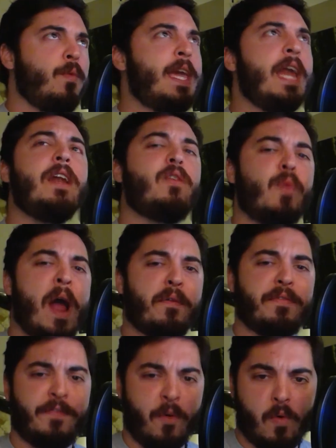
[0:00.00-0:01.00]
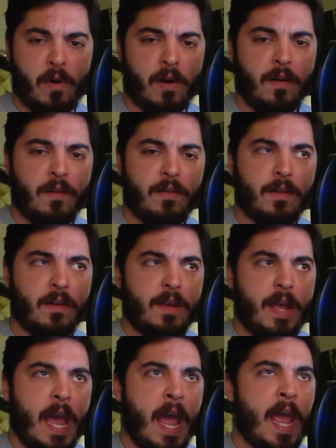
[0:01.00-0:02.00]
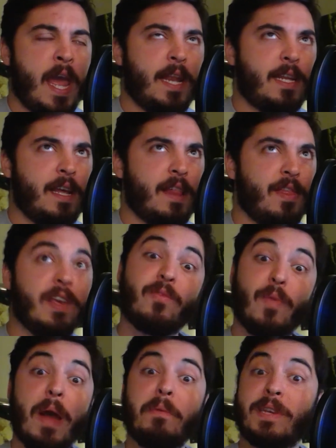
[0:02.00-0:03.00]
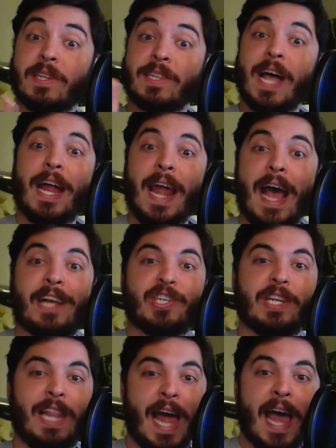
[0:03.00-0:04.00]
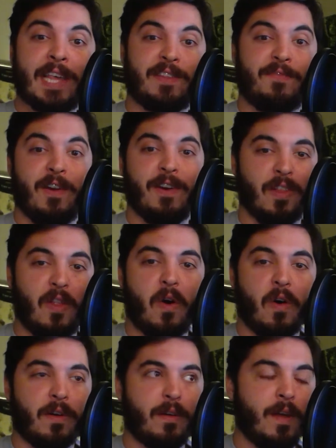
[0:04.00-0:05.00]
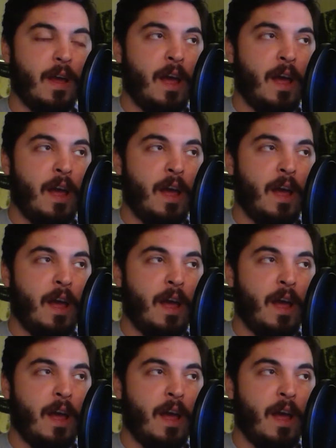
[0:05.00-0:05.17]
we get into round 4, and this round does not actually last very long,